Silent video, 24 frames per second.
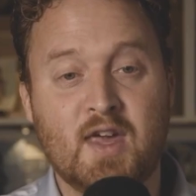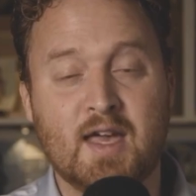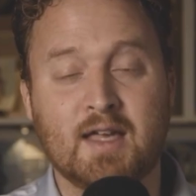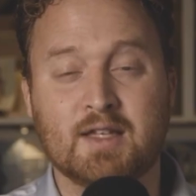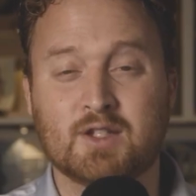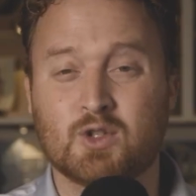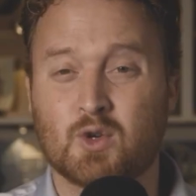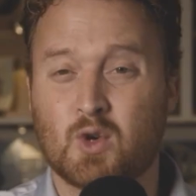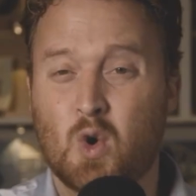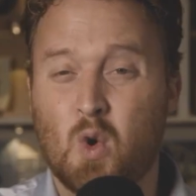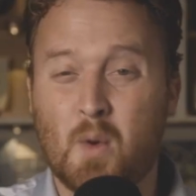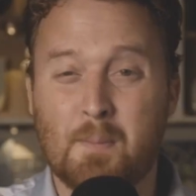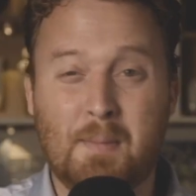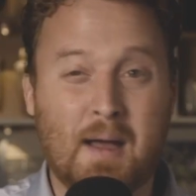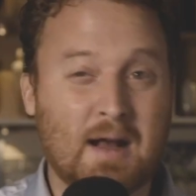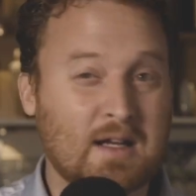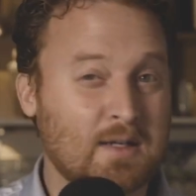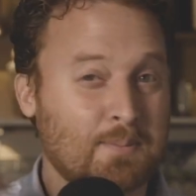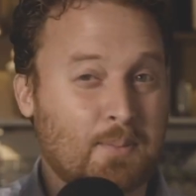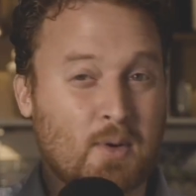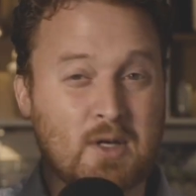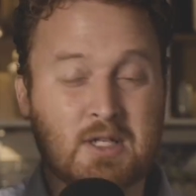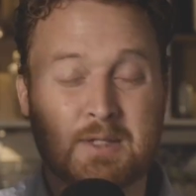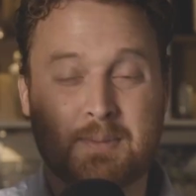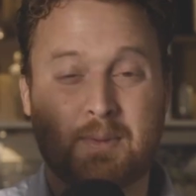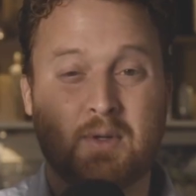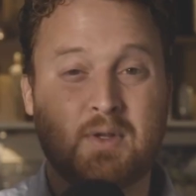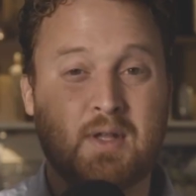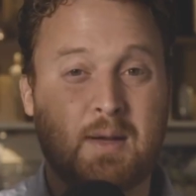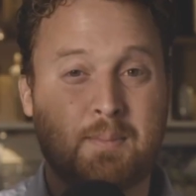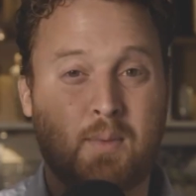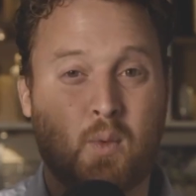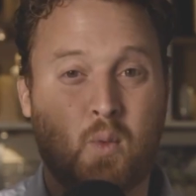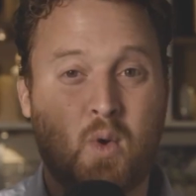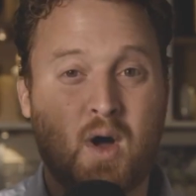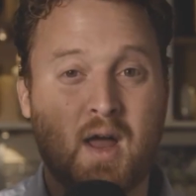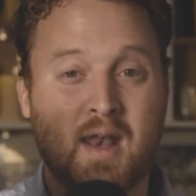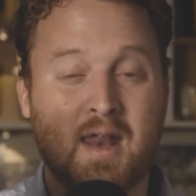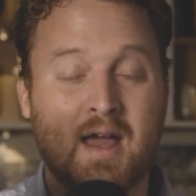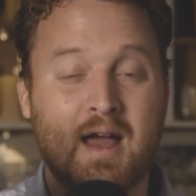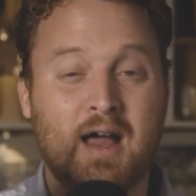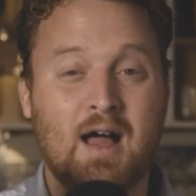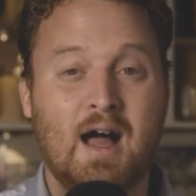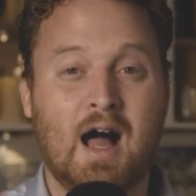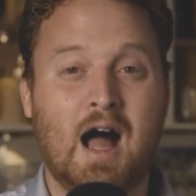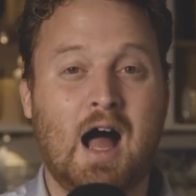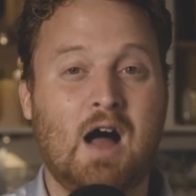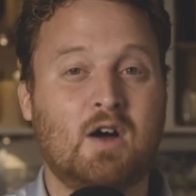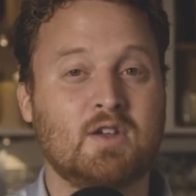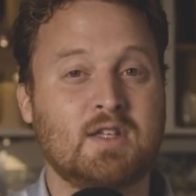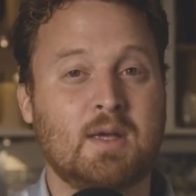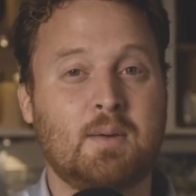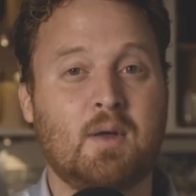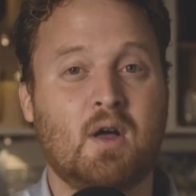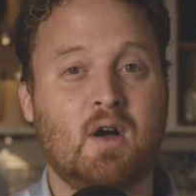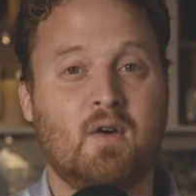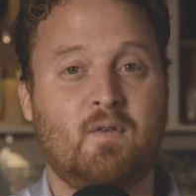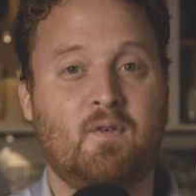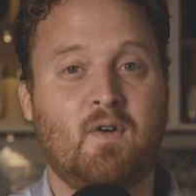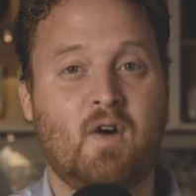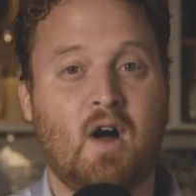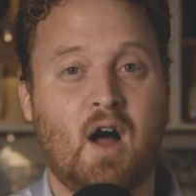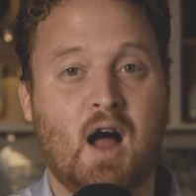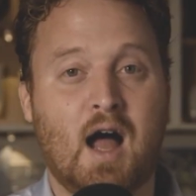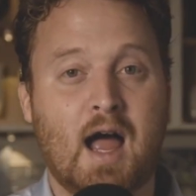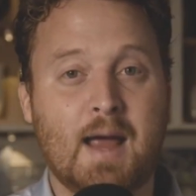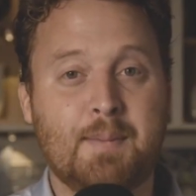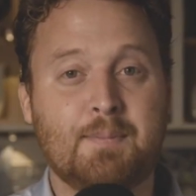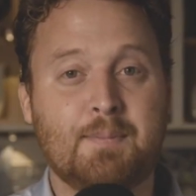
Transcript: So going back to principle number one, I was able to hyper